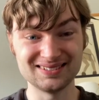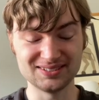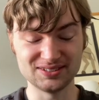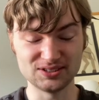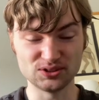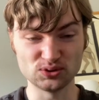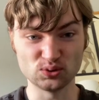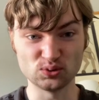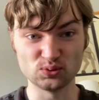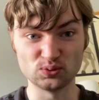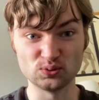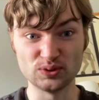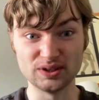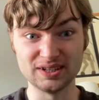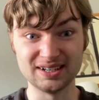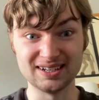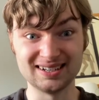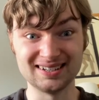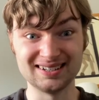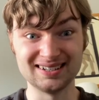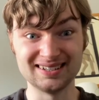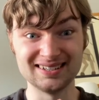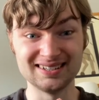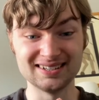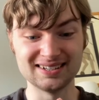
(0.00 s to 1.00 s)

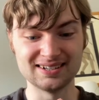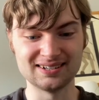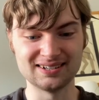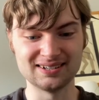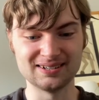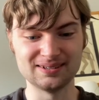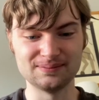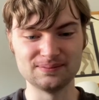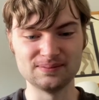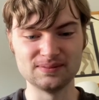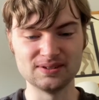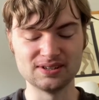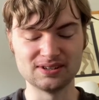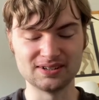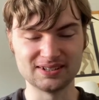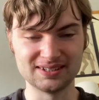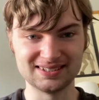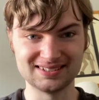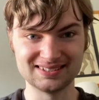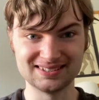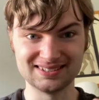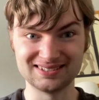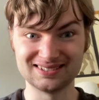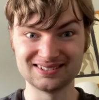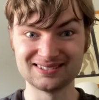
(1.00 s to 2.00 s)
really like,
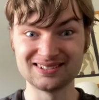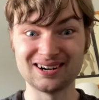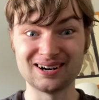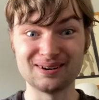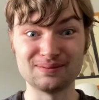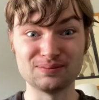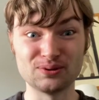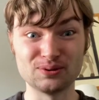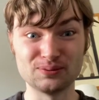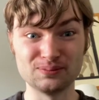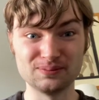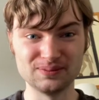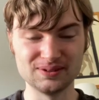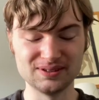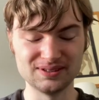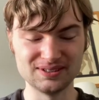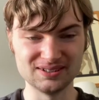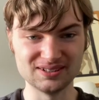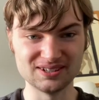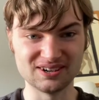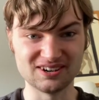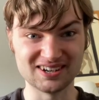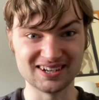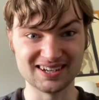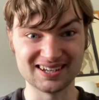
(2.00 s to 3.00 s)
come on
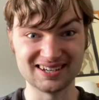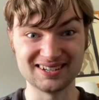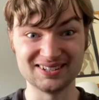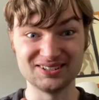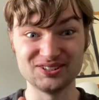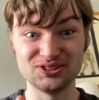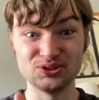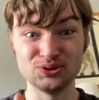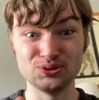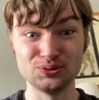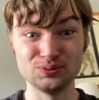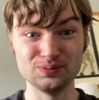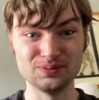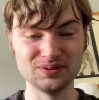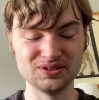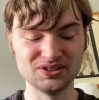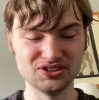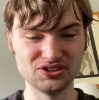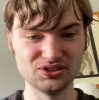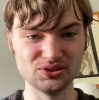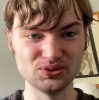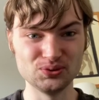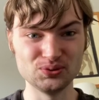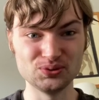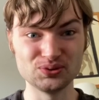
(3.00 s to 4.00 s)
Gaia,
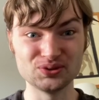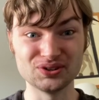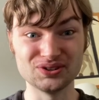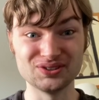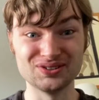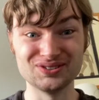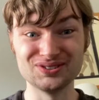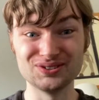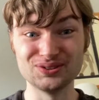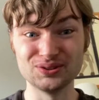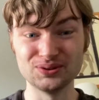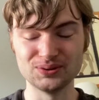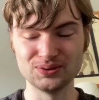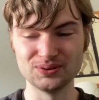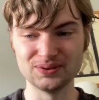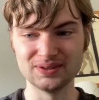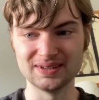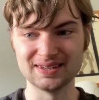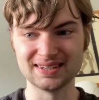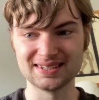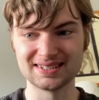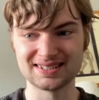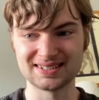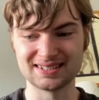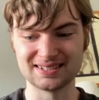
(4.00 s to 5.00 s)
you can do
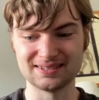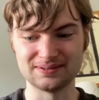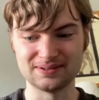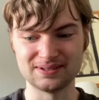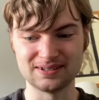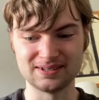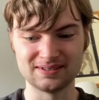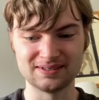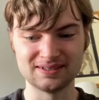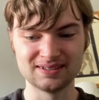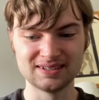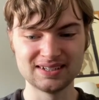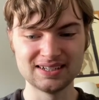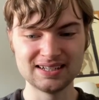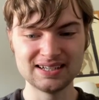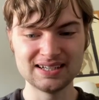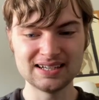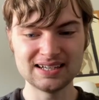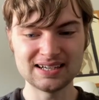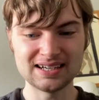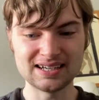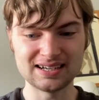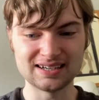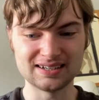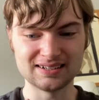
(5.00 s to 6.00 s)
this,
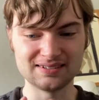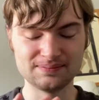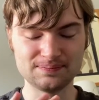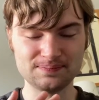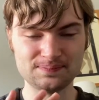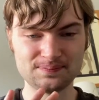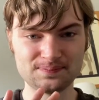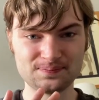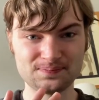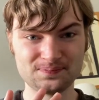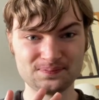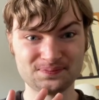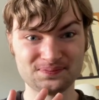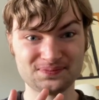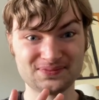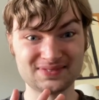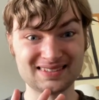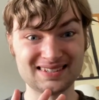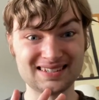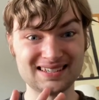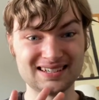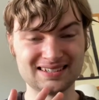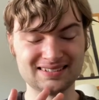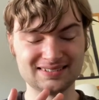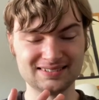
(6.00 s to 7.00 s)
and
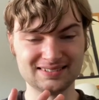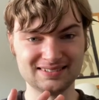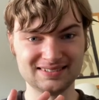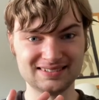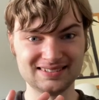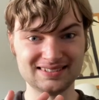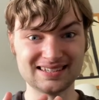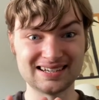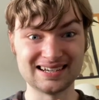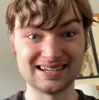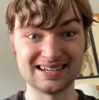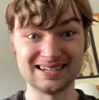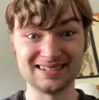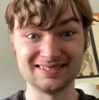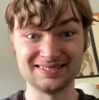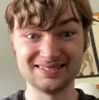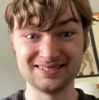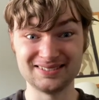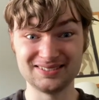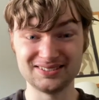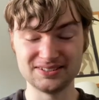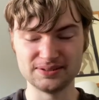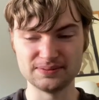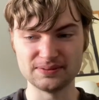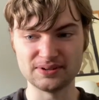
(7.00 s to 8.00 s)
yeah,
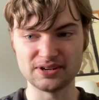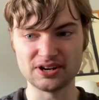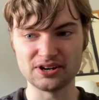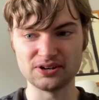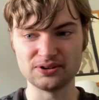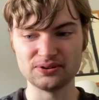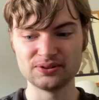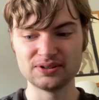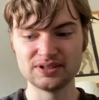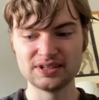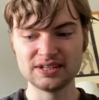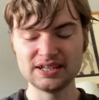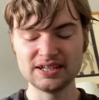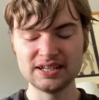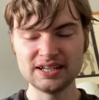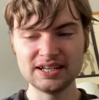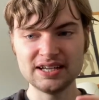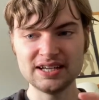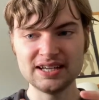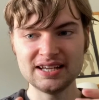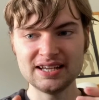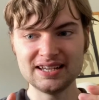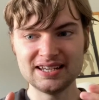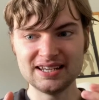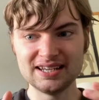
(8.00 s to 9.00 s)

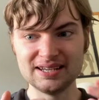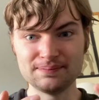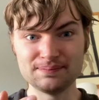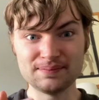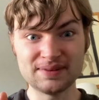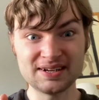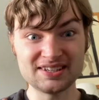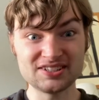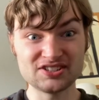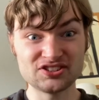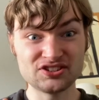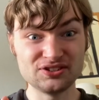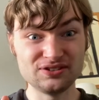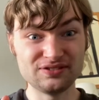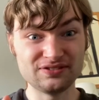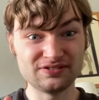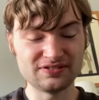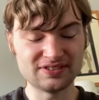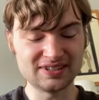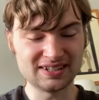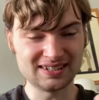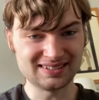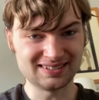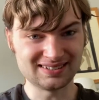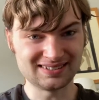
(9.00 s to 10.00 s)
it makes you
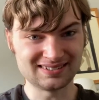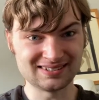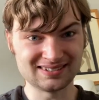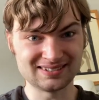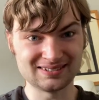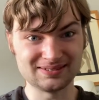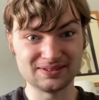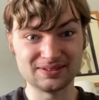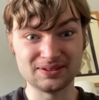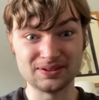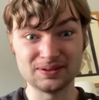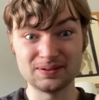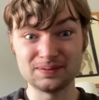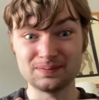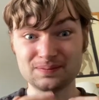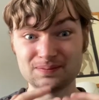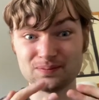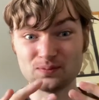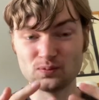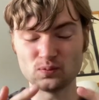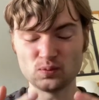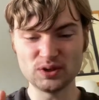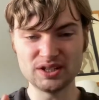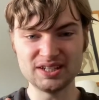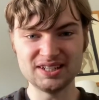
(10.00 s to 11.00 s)
think that
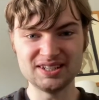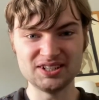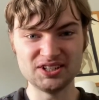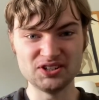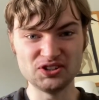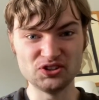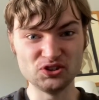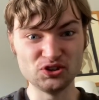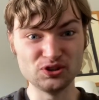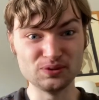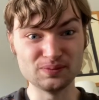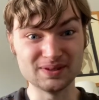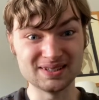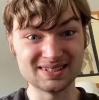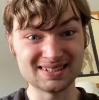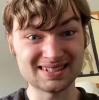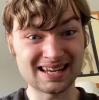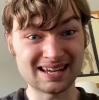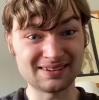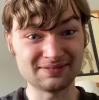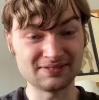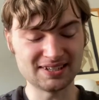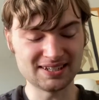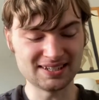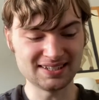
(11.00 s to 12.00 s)
we humans
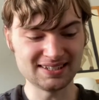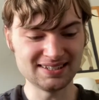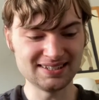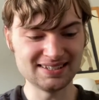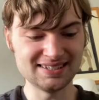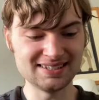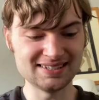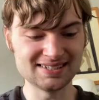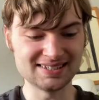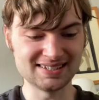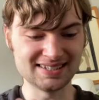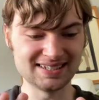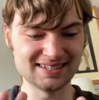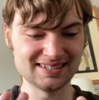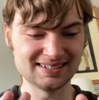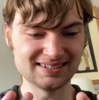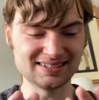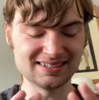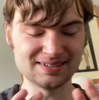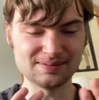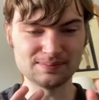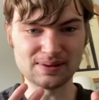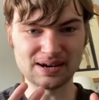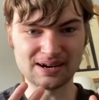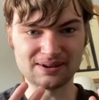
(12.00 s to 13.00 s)
have it easy in
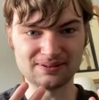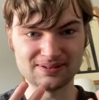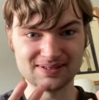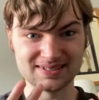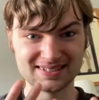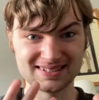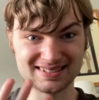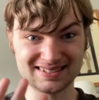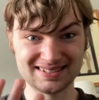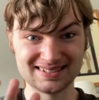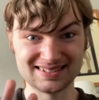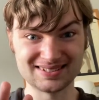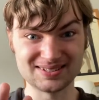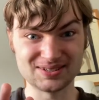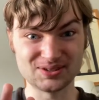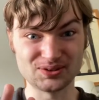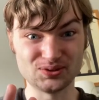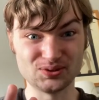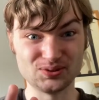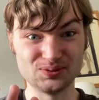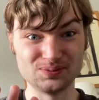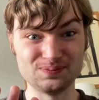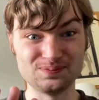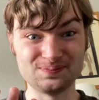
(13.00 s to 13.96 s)
comparison to